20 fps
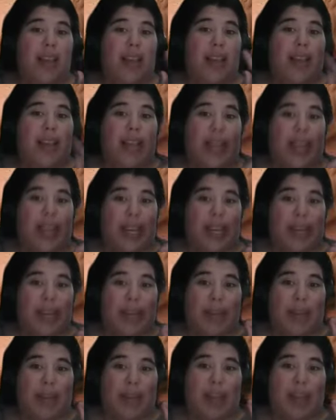later
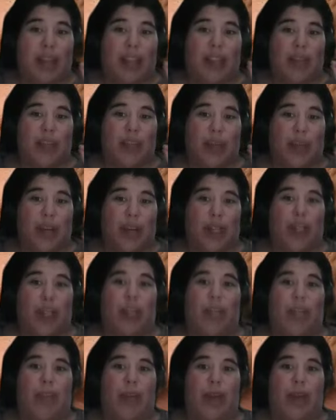because we're gonna do
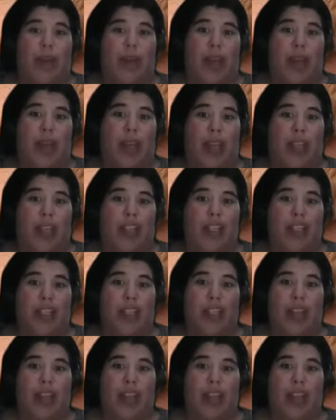the Birdcage